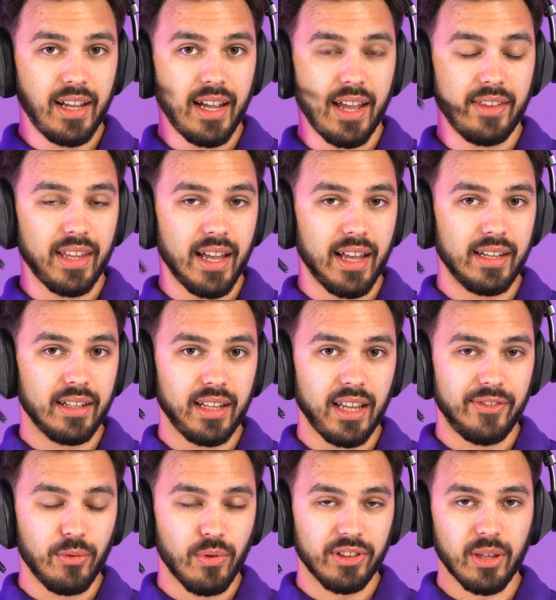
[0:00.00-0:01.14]
And then
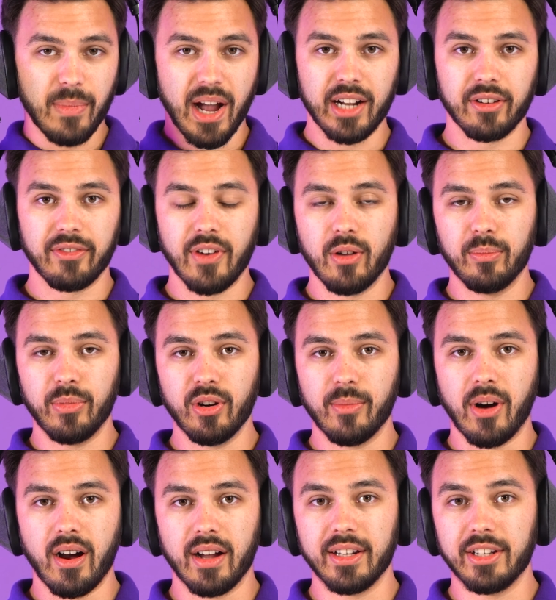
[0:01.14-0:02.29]
if you want the microphone boom
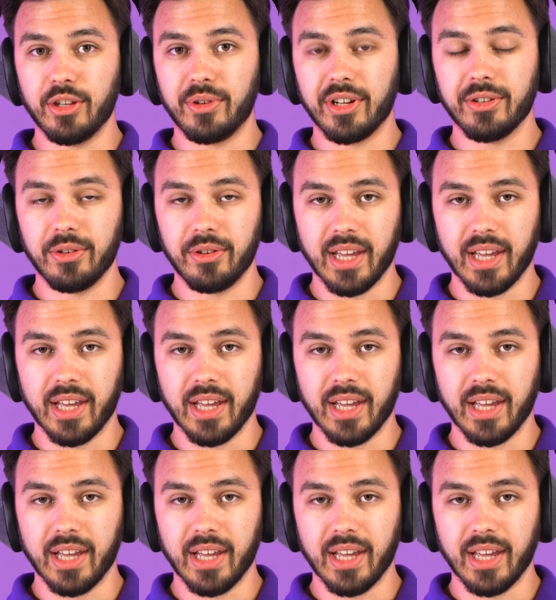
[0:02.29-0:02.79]
on, you can do